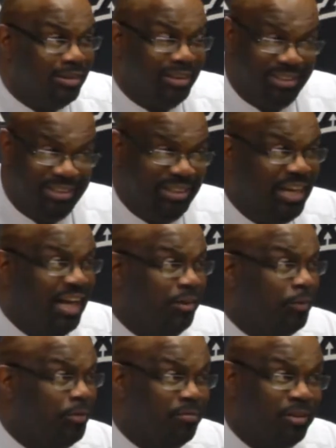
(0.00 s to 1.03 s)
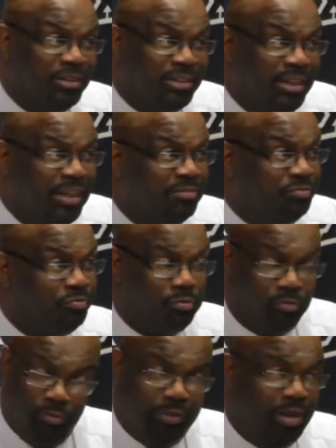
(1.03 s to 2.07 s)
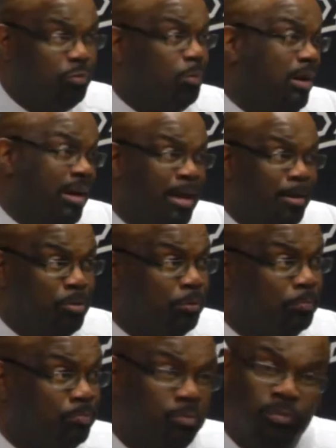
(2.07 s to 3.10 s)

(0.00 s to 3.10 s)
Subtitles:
that she got during the first half, that's what it to.